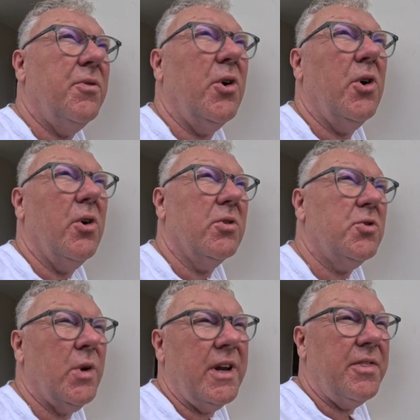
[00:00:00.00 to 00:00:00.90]

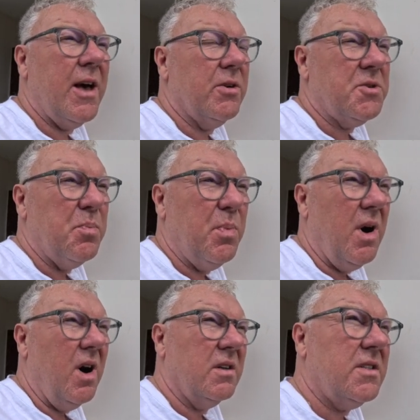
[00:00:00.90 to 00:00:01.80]
for 20,000
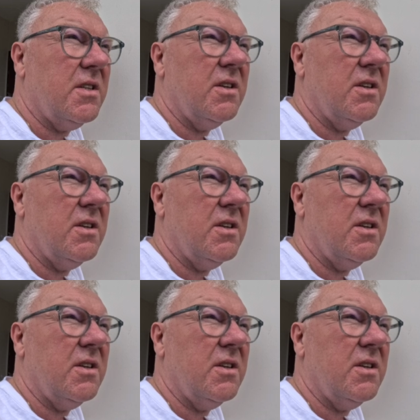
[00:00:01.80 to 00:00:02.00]
baht,